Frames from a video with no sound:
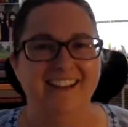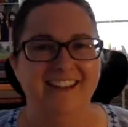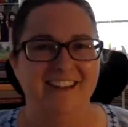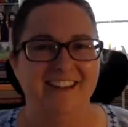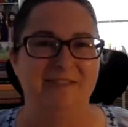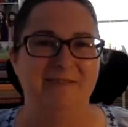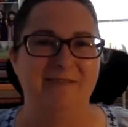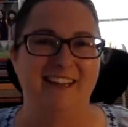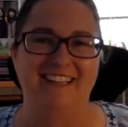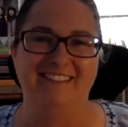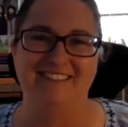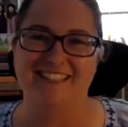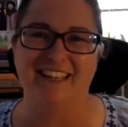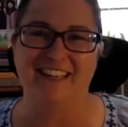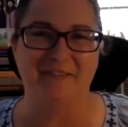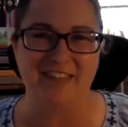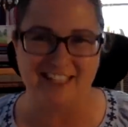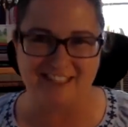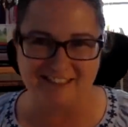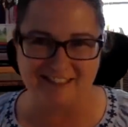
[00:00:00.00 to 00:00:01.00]
humanity was
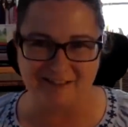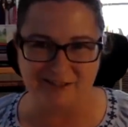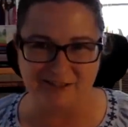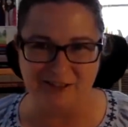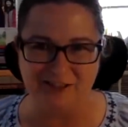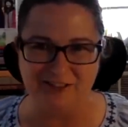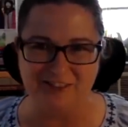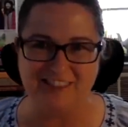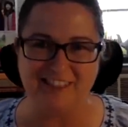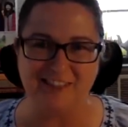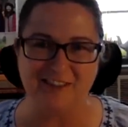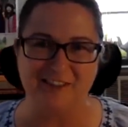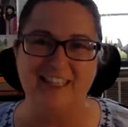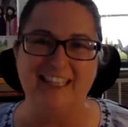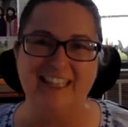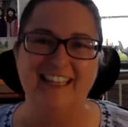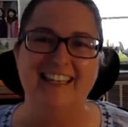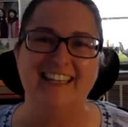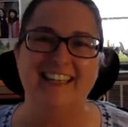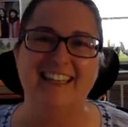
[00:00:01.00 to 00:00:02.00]
seven thousand years old, so
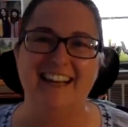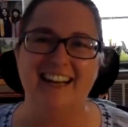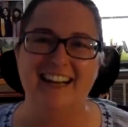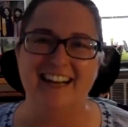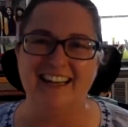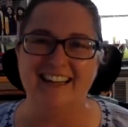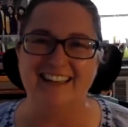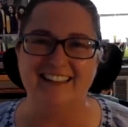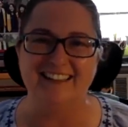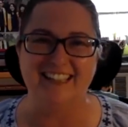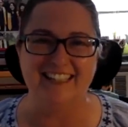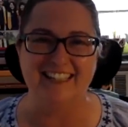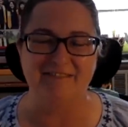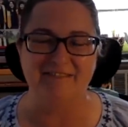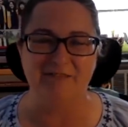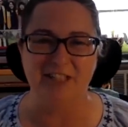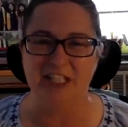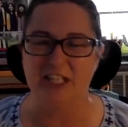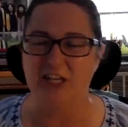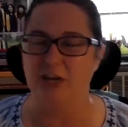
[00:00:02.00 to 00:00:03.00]
uh, they didn't
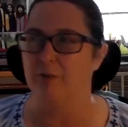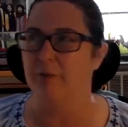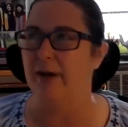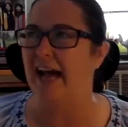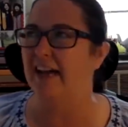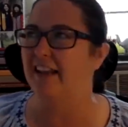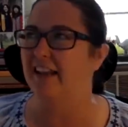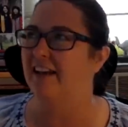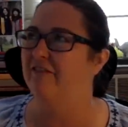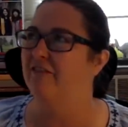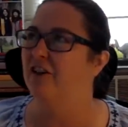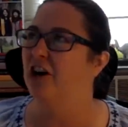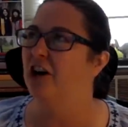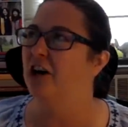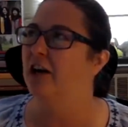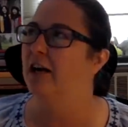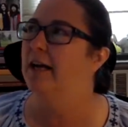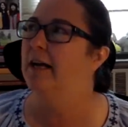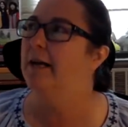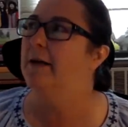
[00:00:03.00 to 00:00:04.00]
really go back that far.
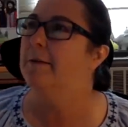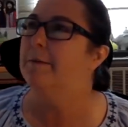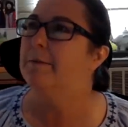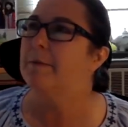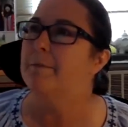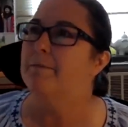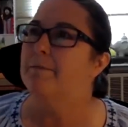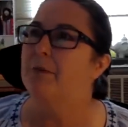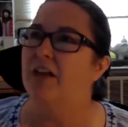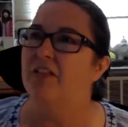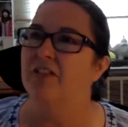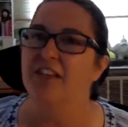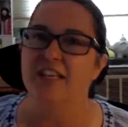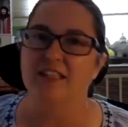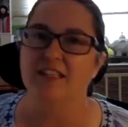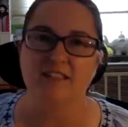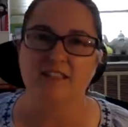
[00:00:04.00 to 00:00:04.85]
But this